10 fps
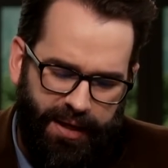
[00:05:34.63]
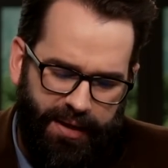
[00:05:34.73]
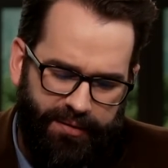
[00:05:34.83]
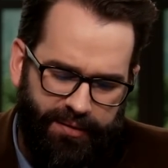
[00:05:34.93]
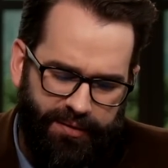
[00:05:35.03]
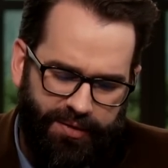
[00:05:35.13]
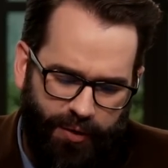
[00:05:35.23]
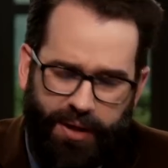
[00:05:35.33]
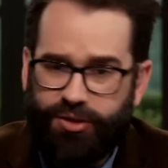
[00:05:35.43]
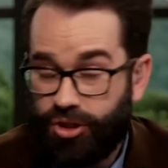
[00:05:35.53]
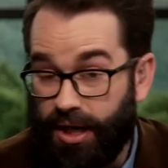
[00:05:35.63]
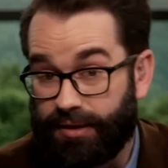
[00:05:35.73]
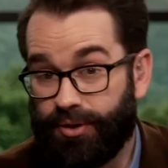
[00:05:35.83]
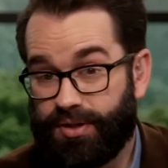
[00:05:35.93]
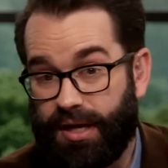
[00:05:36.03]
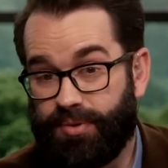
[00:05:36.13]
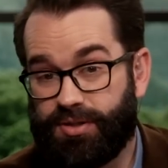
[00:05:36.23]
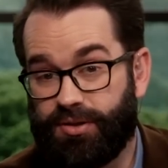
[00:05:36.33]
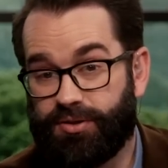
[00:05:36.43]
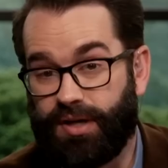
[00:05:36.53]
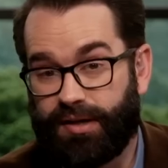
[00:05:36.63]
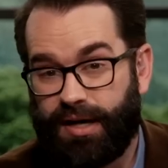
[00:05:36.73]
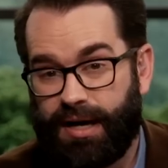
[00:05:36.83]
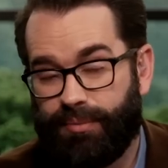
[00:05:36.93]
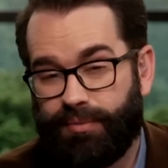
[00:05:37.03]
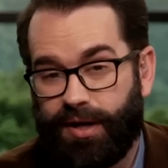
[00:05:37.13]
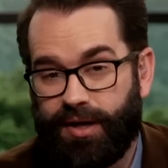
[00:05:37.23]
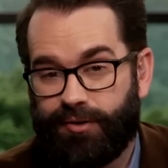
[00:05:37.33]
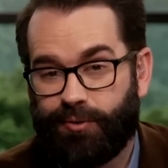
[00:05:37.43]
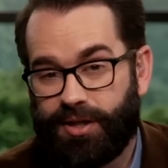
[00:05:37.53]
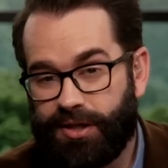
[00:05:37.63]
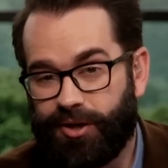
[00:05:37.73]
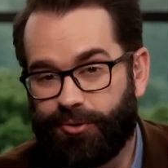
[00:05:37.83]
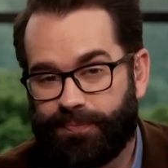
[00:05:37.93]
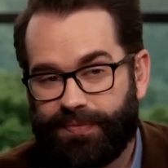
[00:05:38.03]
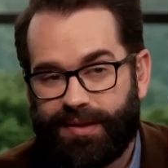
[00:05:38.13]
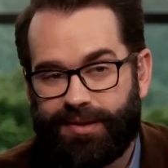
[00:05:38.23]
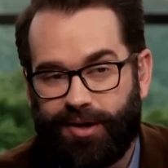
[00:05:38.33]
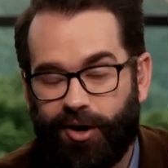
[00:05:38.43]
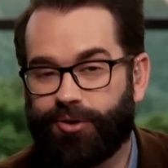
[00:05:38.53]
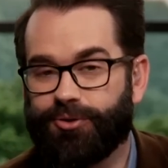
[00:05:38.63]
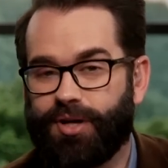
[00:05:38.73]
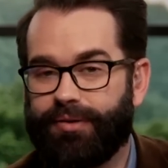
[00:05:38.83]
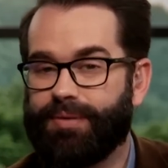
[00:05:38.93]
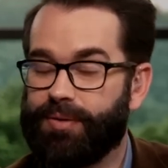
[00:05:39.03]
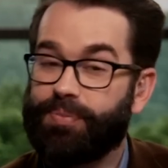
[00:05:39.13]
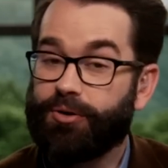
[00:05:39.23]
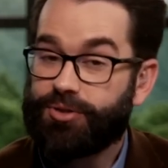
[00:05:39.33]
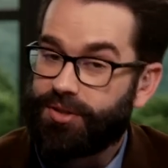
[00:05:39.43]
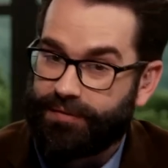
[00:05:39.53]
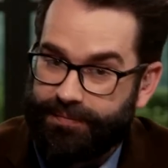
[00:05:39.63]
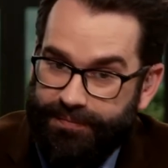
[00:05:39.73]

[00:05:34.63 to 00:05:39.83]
And so I went and checked. I went to NBCnews.com, and what do you know? The article's already been posted.